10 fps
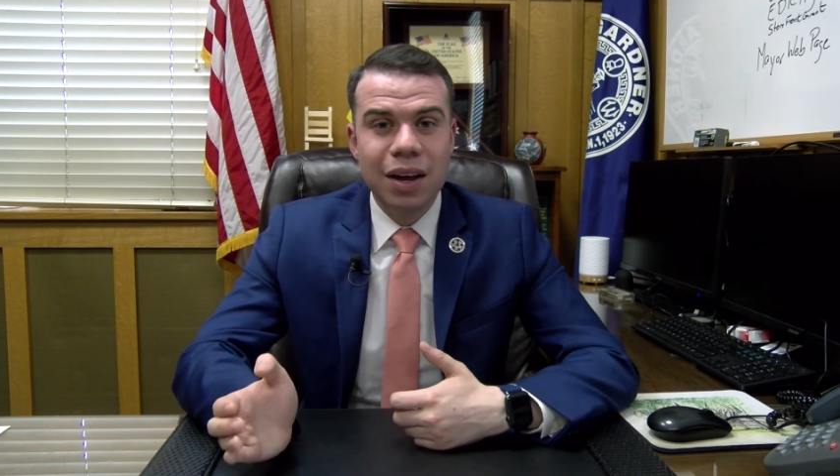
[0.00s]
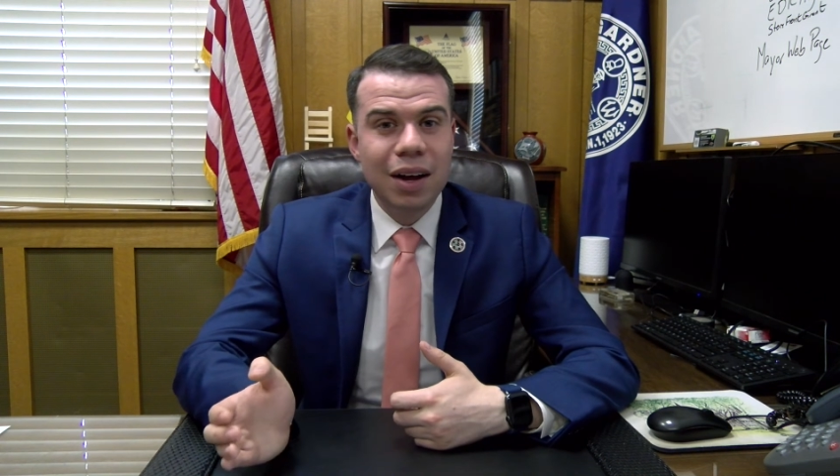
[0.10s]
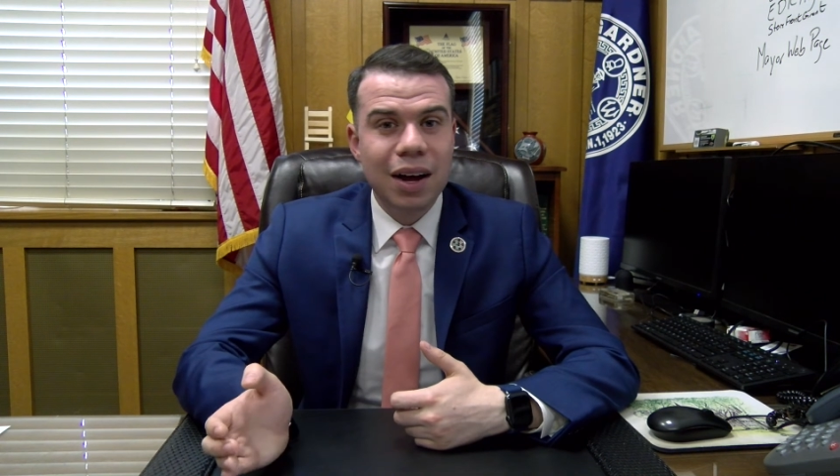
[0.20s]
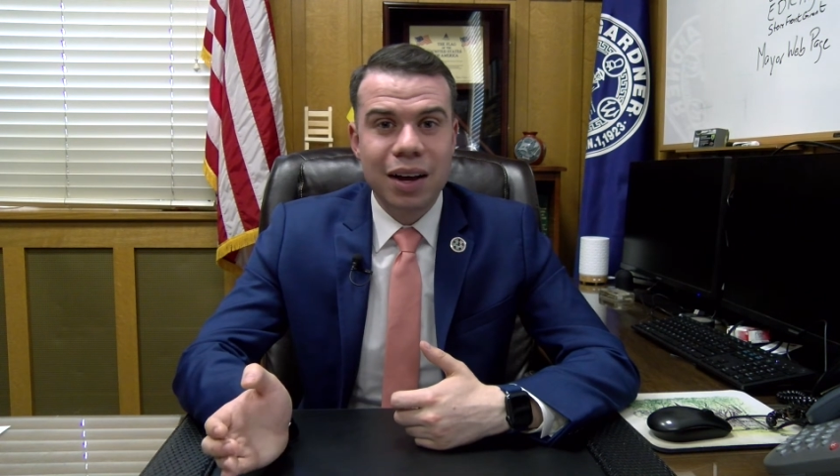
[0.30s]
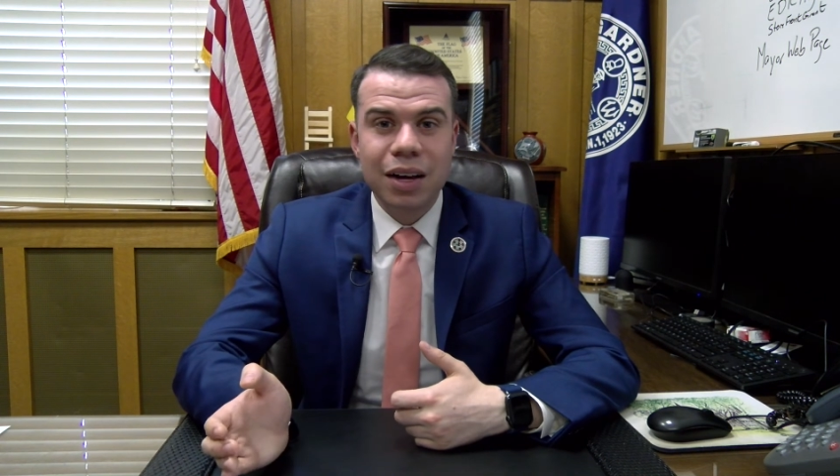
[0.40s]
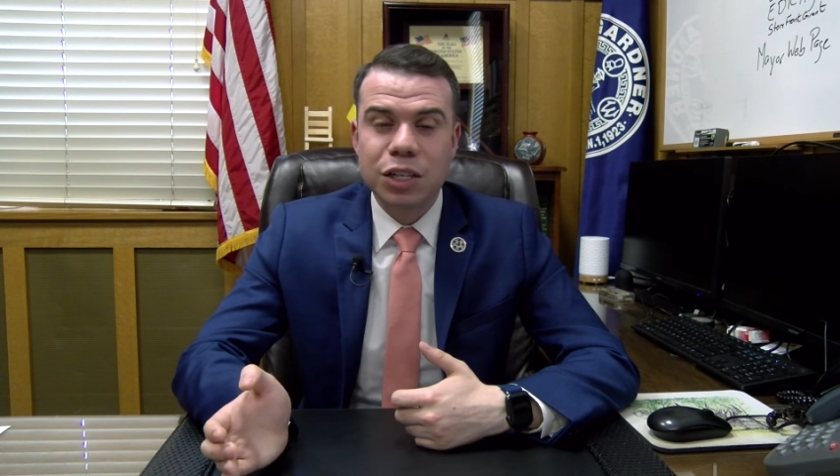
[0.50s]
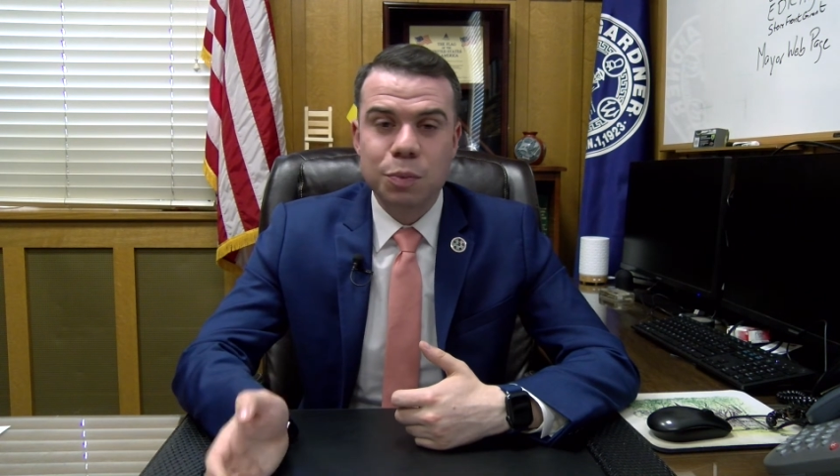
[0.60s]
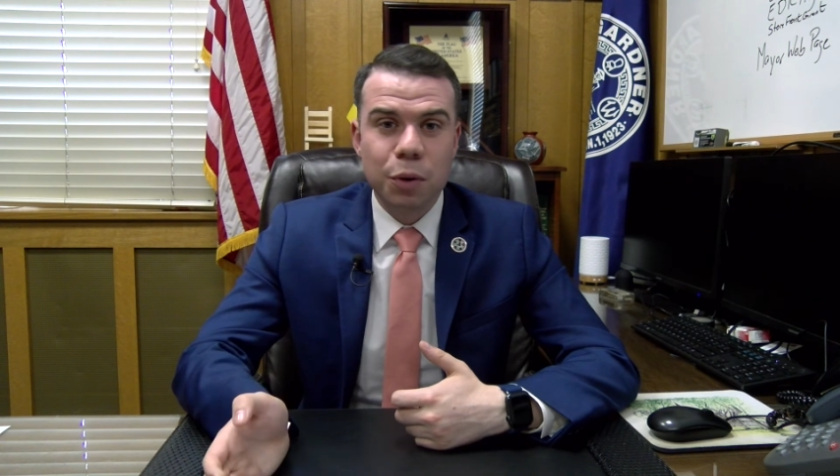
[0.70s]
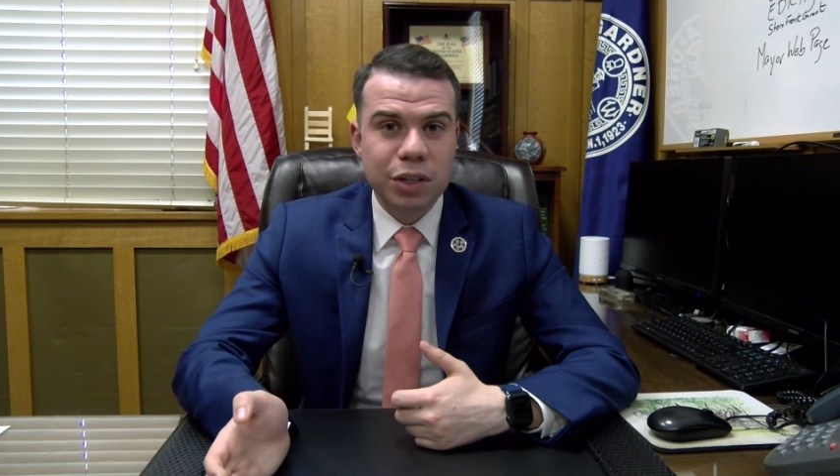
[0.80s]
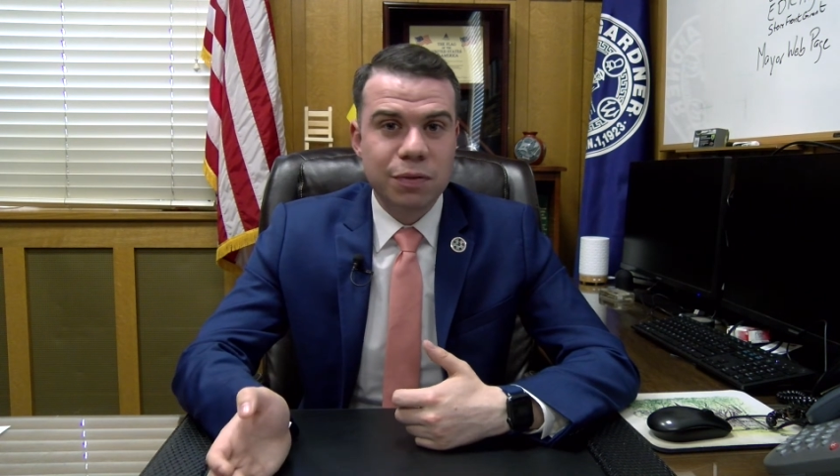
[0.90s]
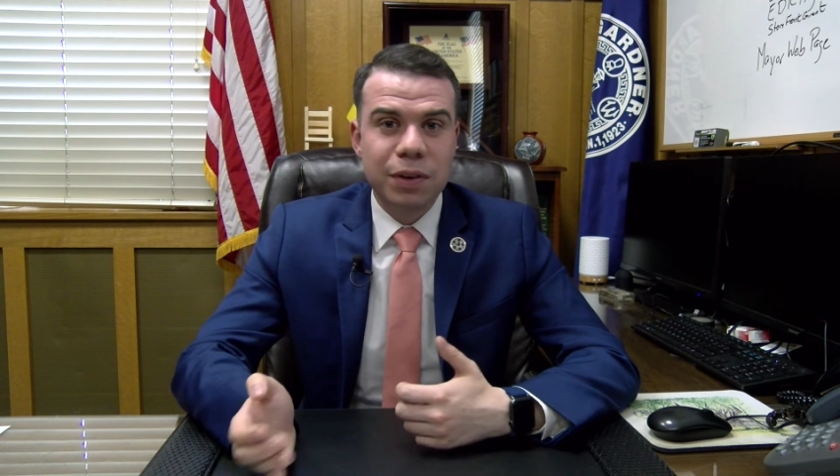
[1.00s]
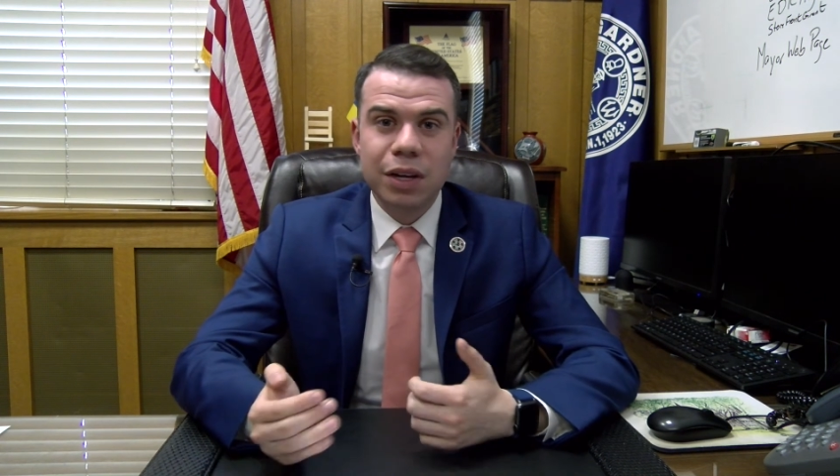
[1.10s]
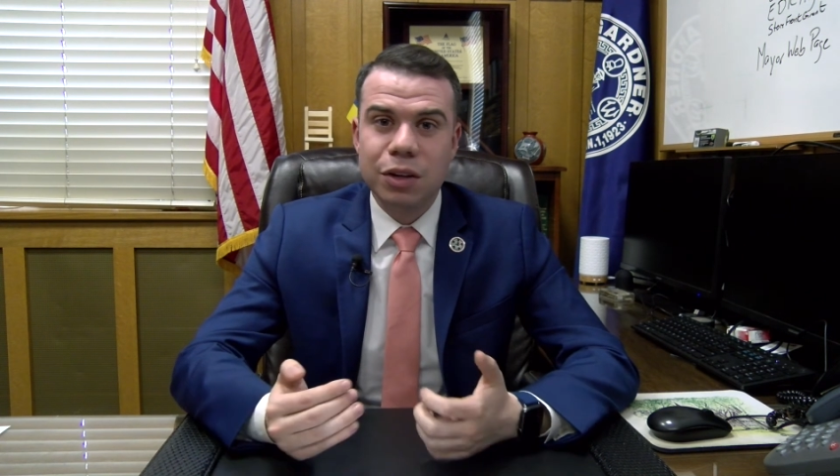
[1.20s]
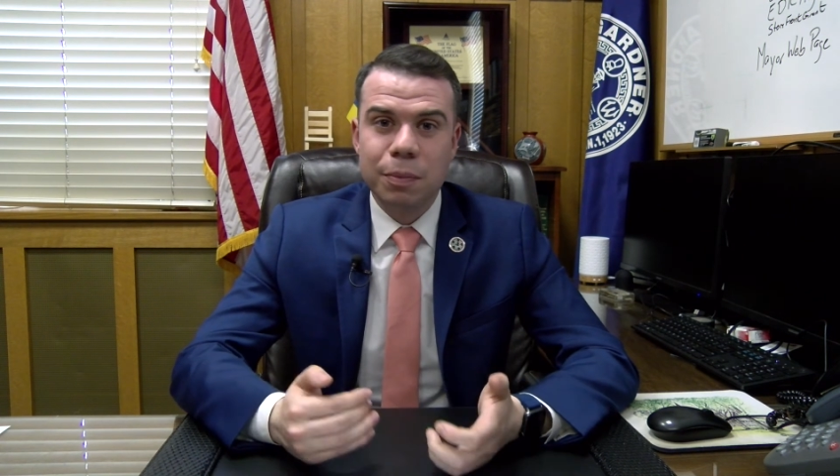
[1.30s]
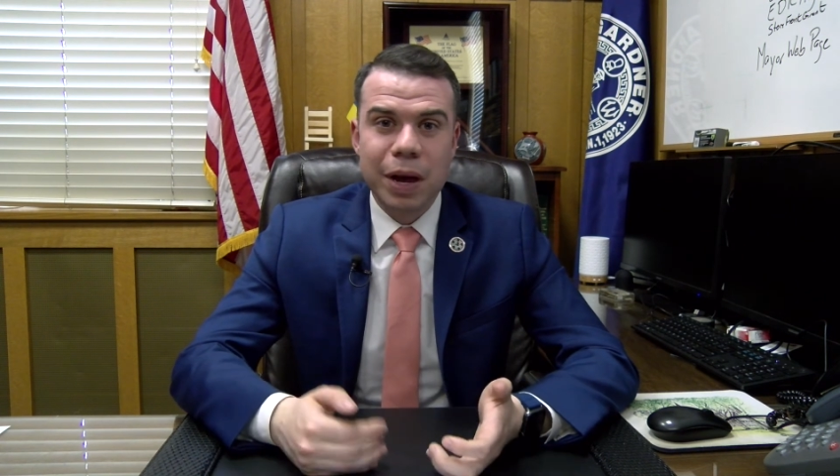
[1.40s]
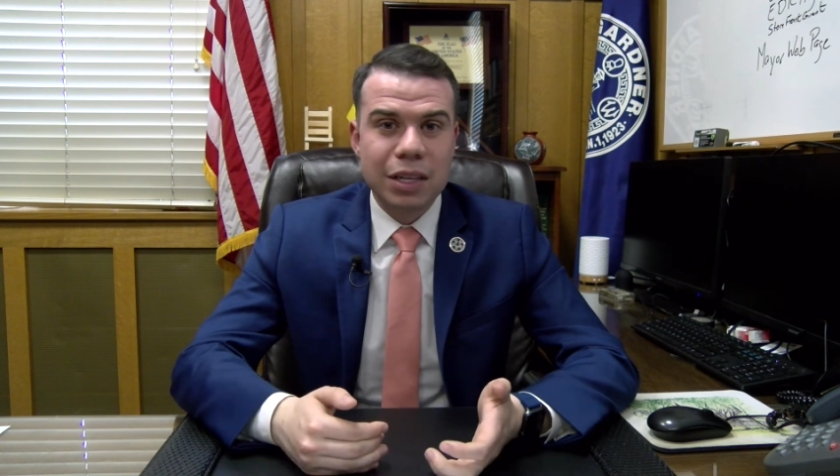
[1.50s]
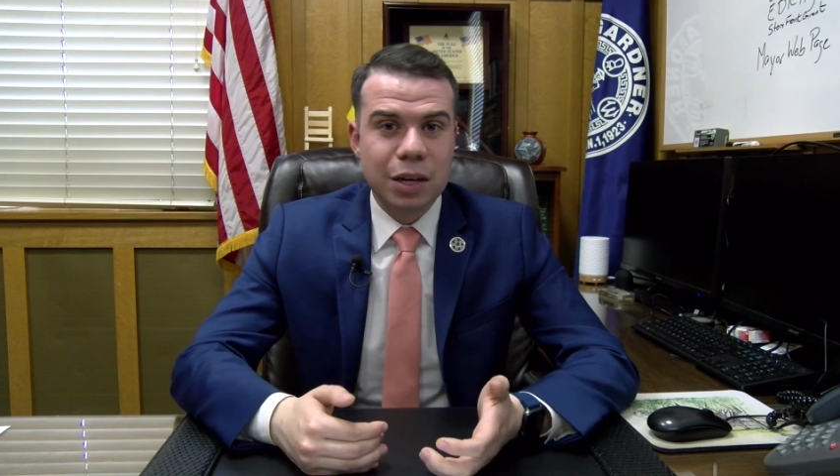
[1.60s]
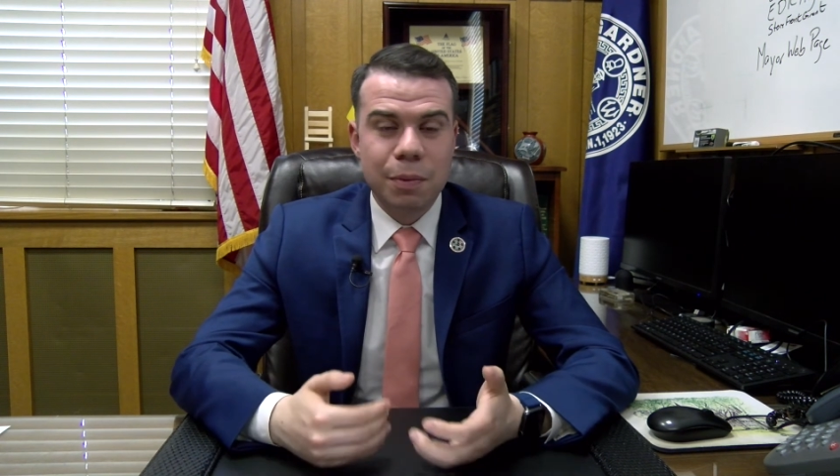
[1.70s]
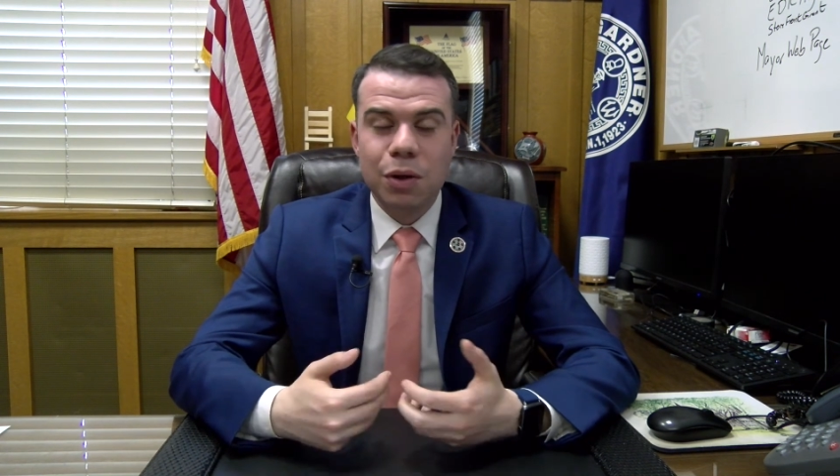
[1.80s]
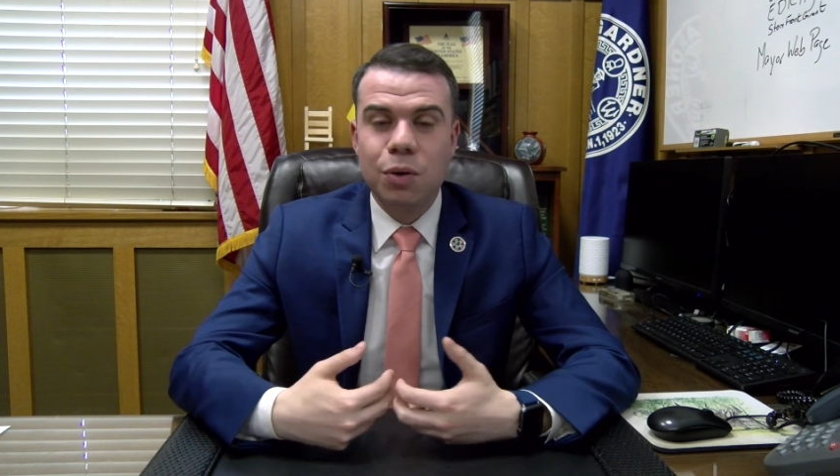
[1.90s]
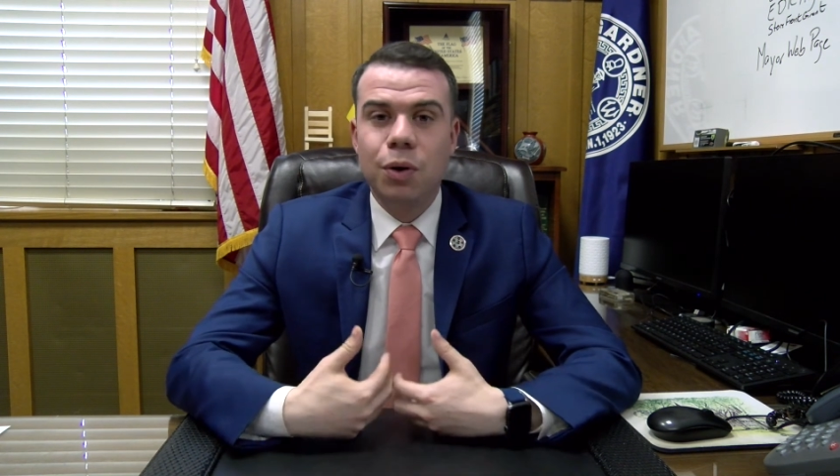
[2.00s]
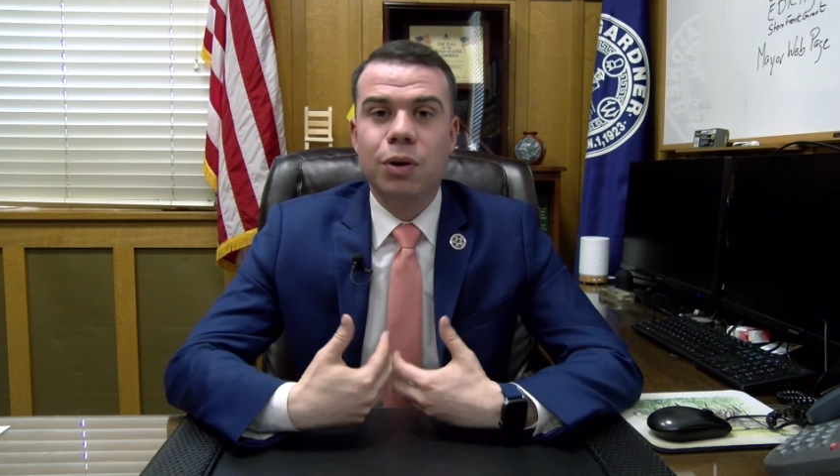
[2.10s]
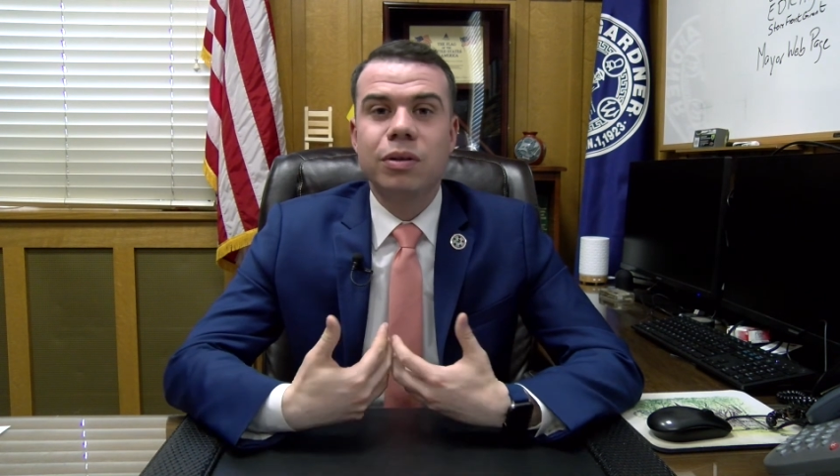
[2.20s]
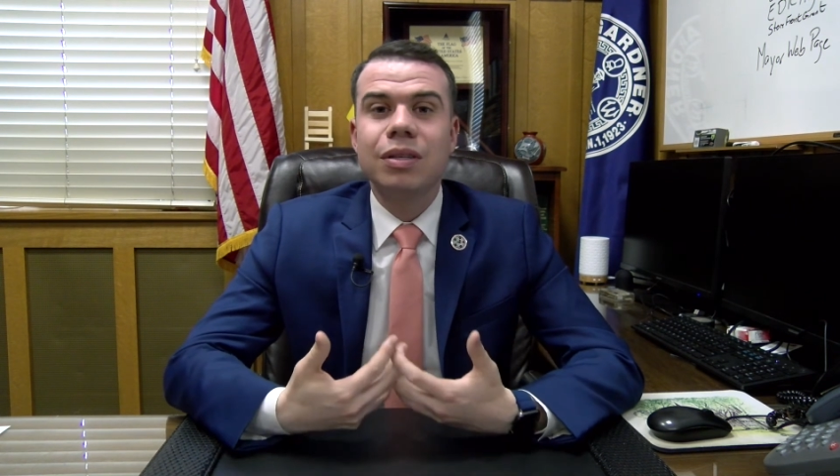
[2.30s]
a sports field or basketball court or